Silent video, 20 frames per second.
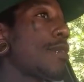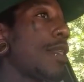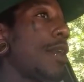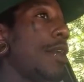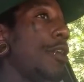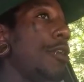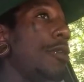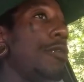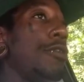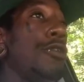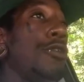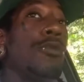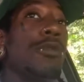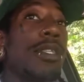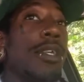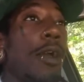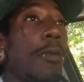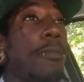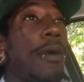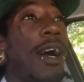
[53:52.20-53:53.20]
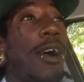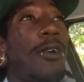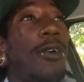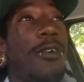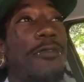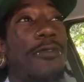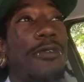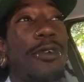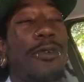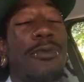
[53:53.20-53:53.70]
um, use their power
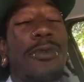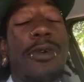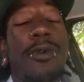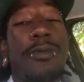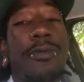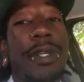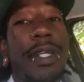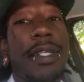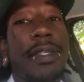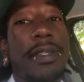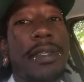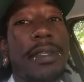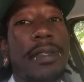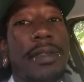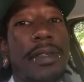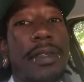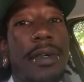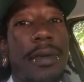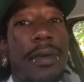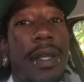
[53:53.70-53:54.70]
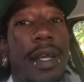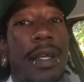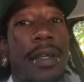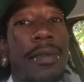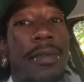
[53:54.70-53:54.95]
for the wrong reasons. Okay.